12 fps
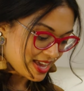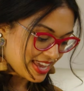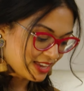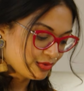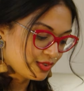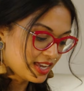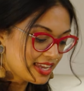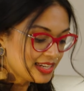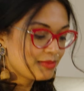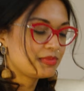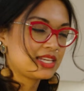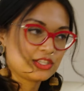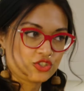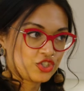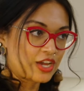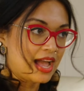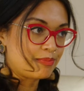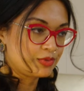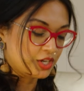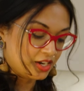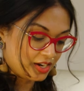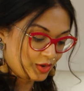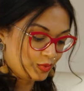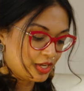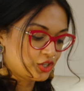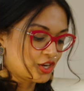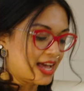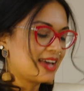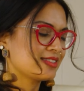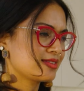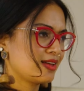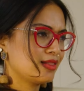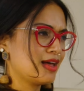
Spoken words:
my Vietnamese chapter, which has a